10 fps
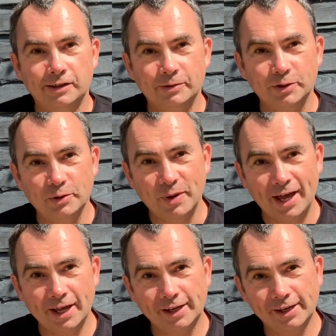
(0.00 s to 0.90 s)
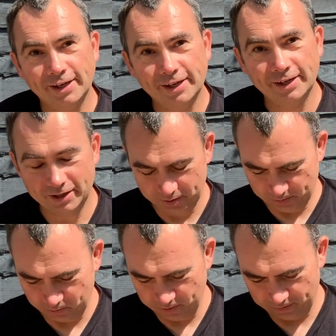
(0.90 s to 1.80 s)
we've got the bag.
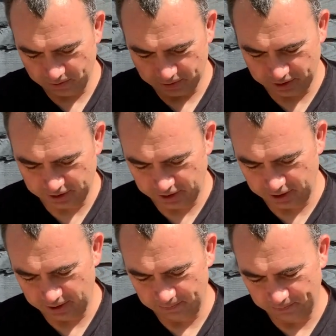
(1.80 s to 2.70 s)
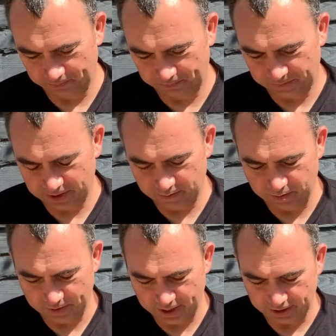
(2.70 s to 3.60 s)
We've got
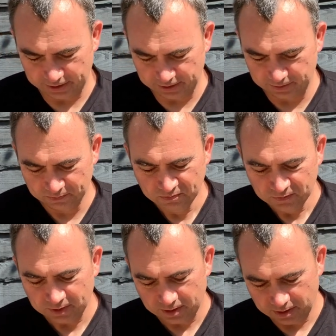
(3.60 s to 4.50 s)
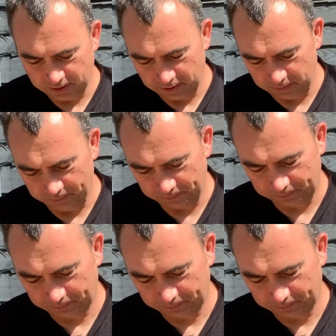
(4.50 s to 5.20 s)
sleeping bags, and